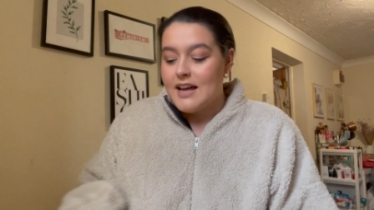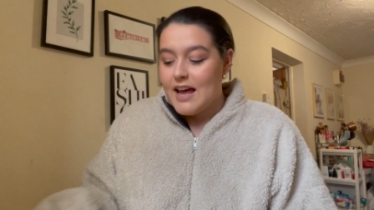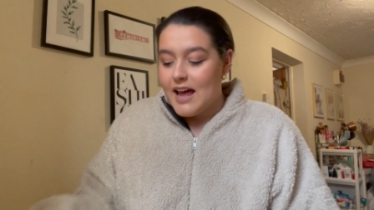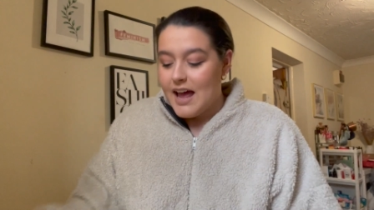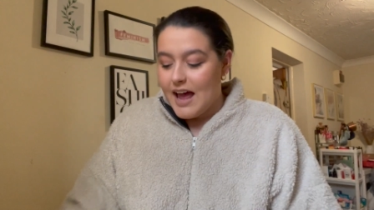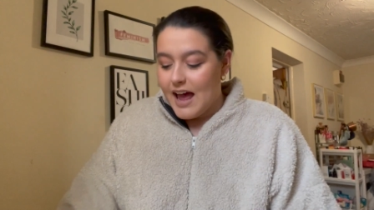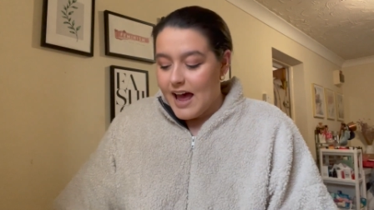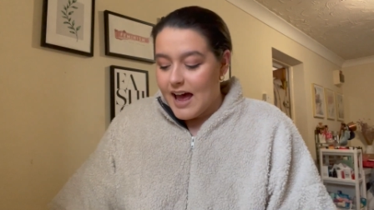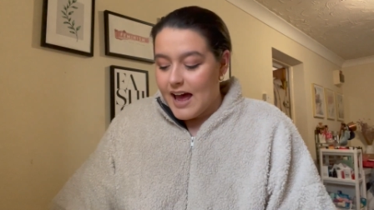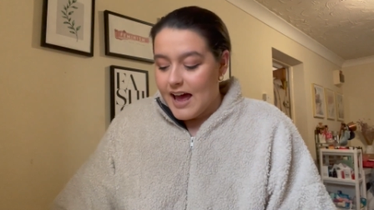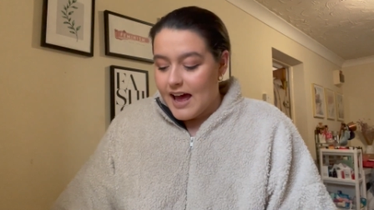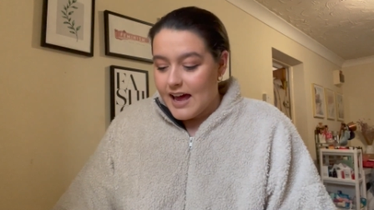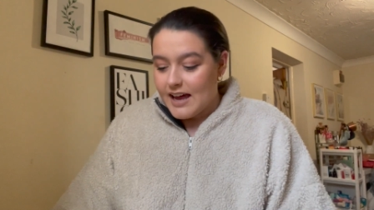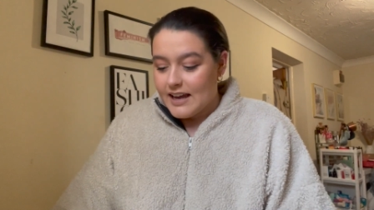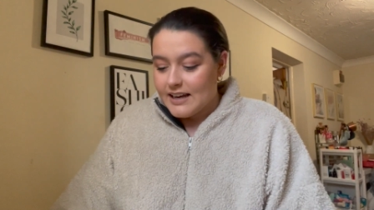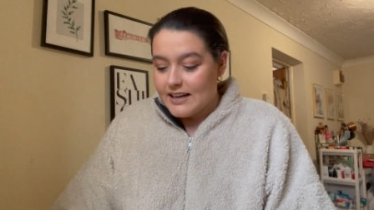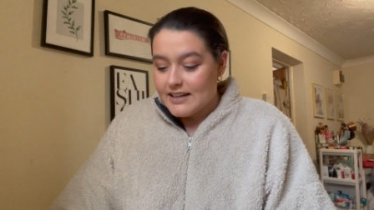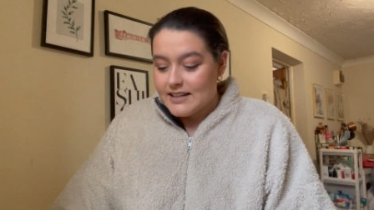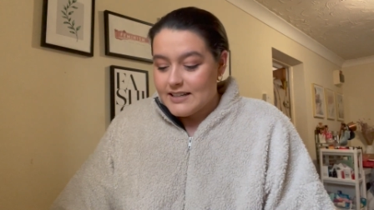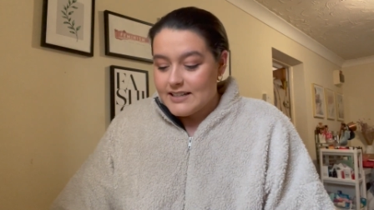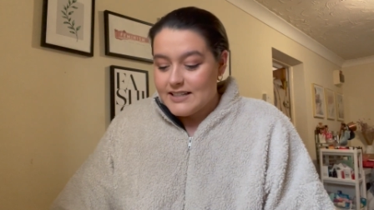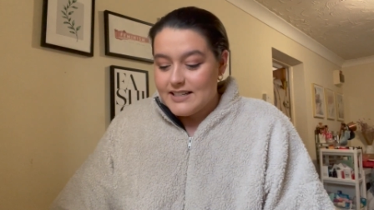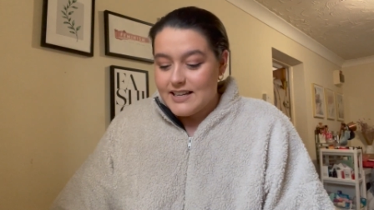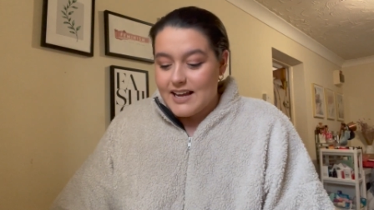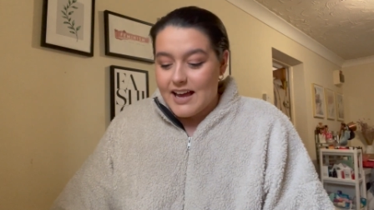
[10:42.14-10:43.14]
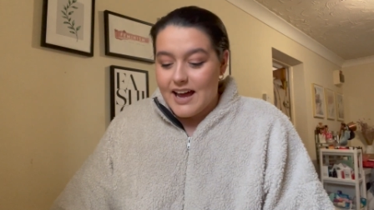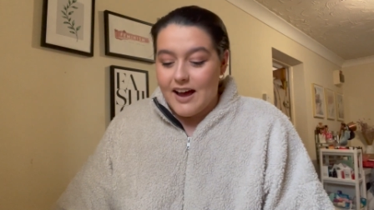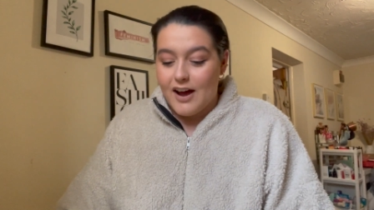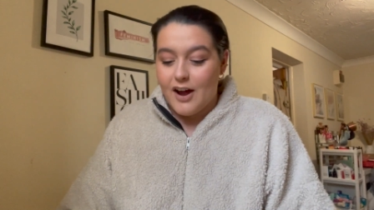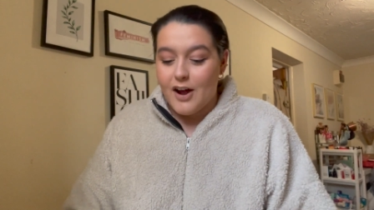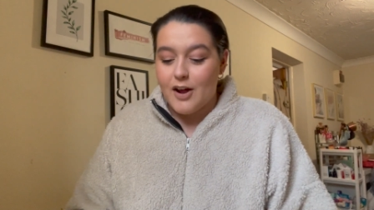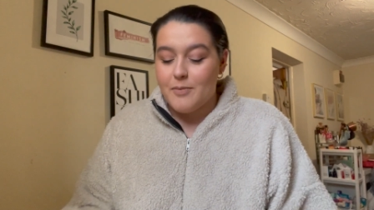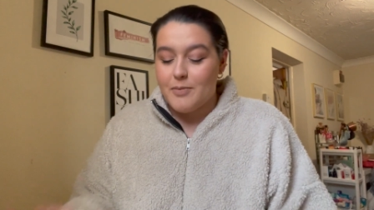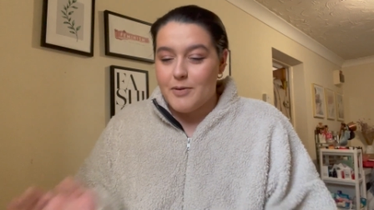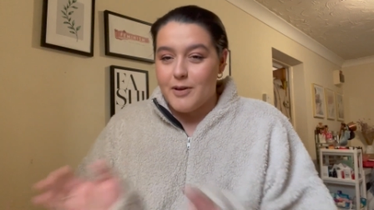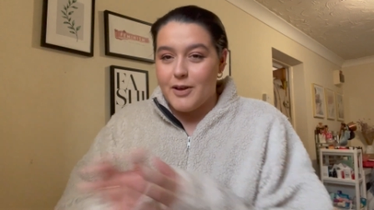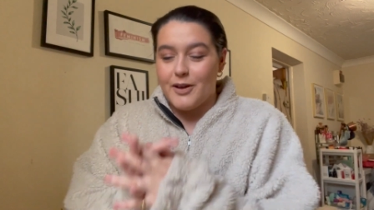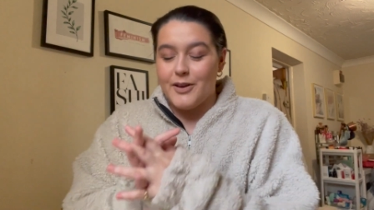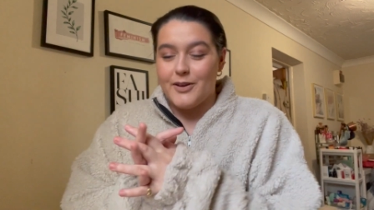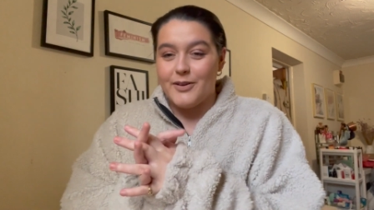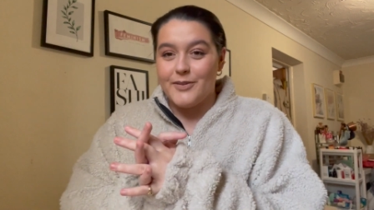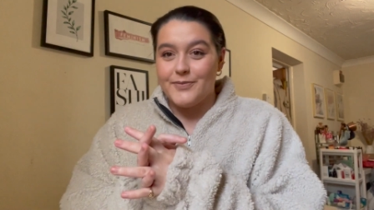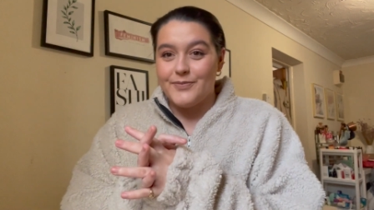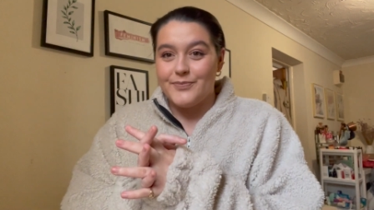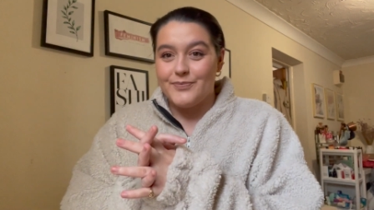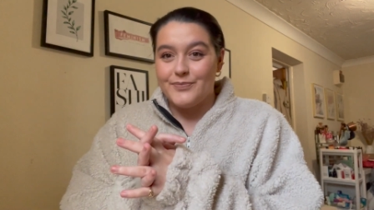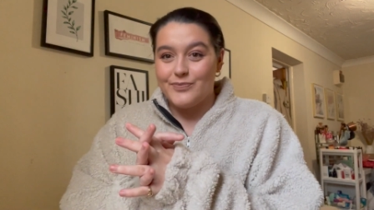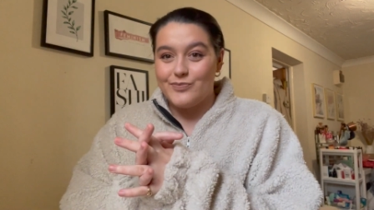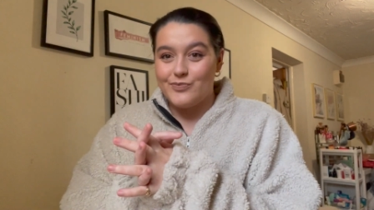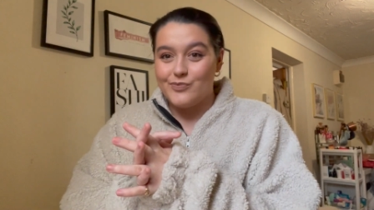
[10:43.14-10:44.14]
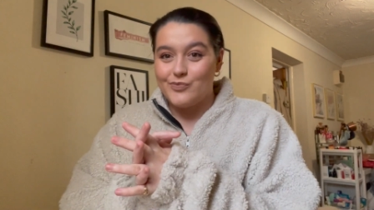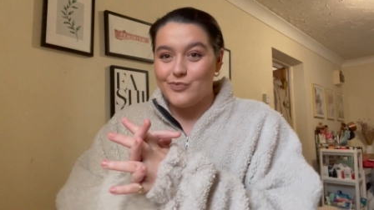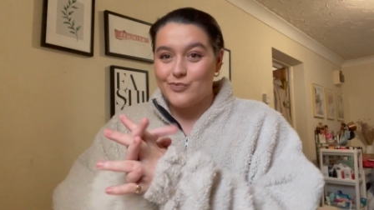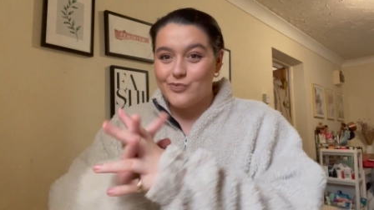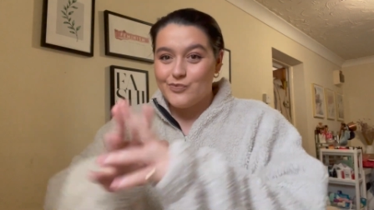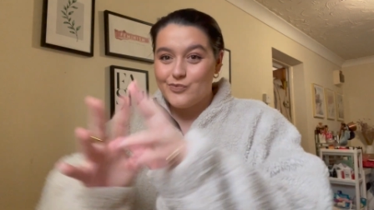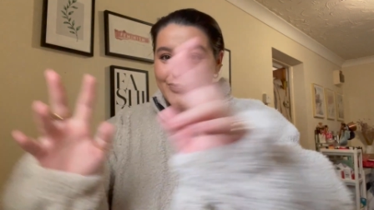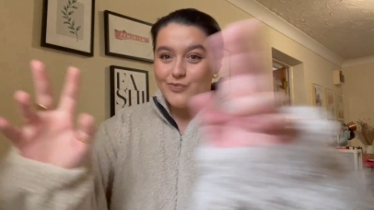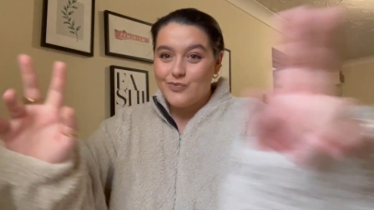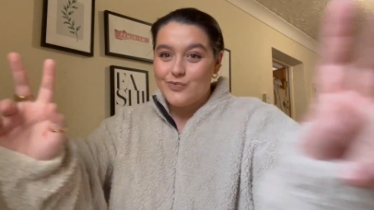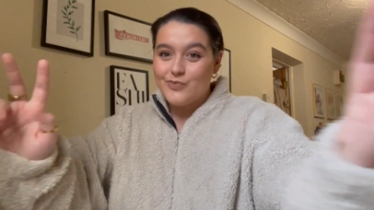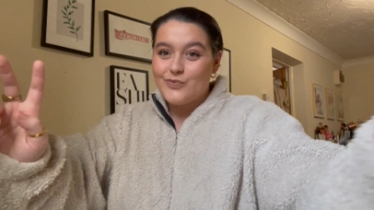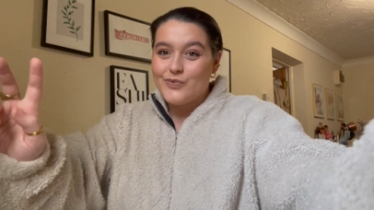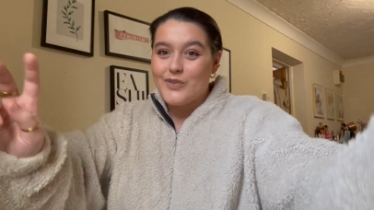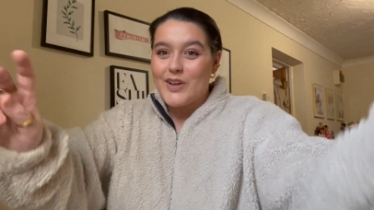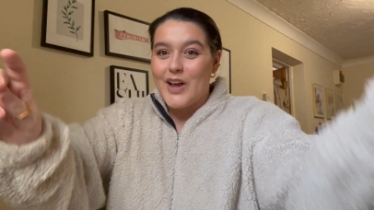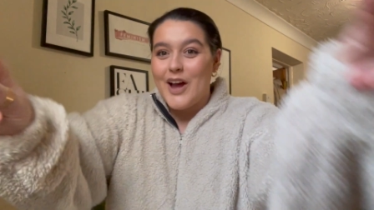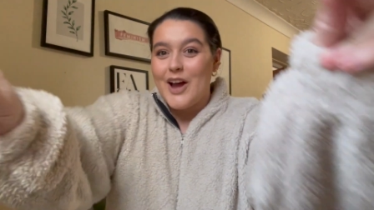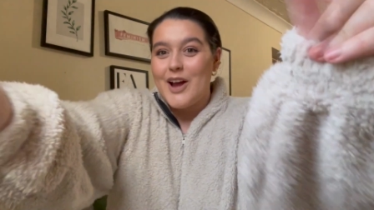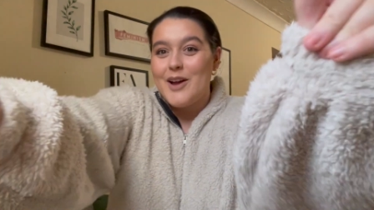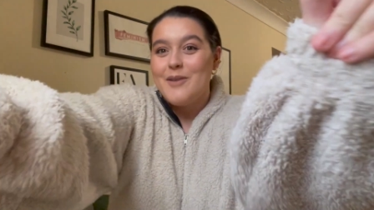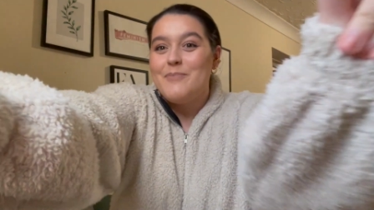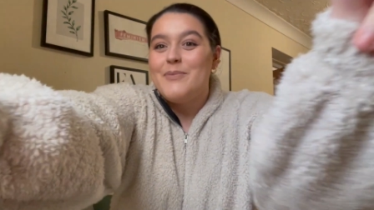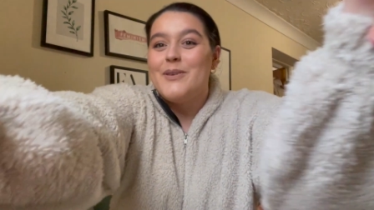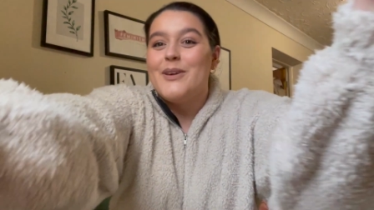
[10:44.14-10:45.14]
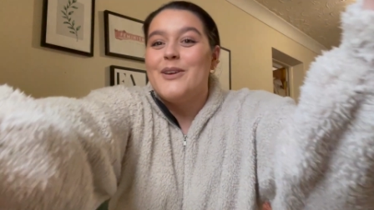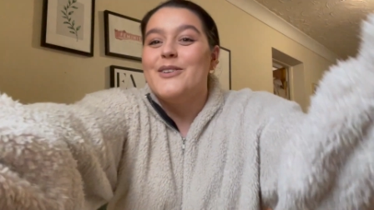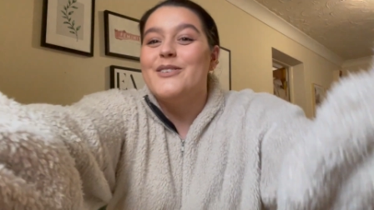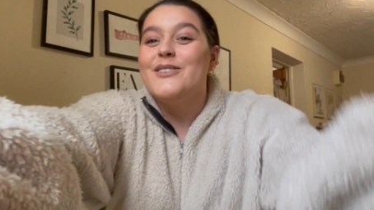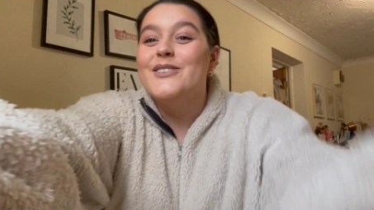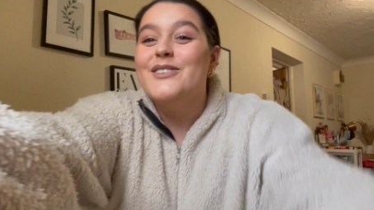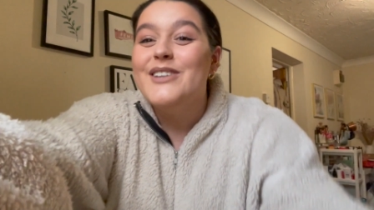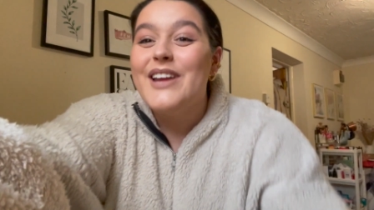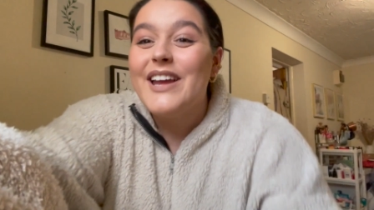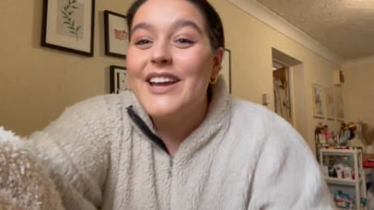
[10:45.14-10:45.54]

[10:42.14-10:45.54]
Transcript: And yeah, I hope you, hope you